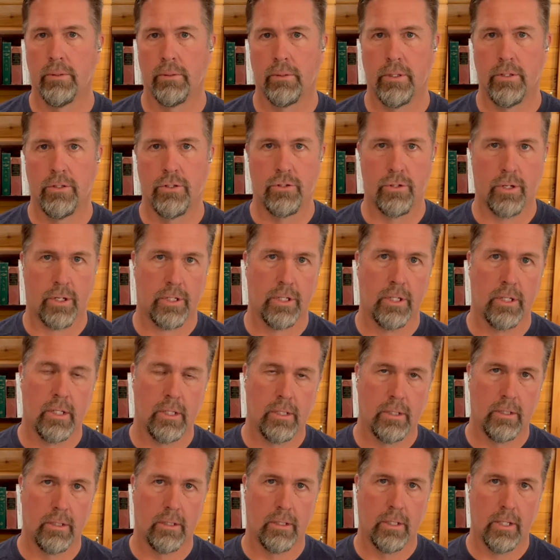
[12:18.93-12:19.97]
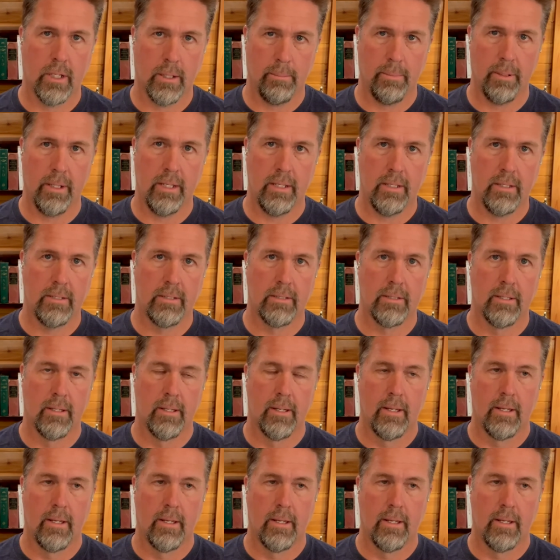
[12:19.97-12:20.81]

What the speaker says: construction companies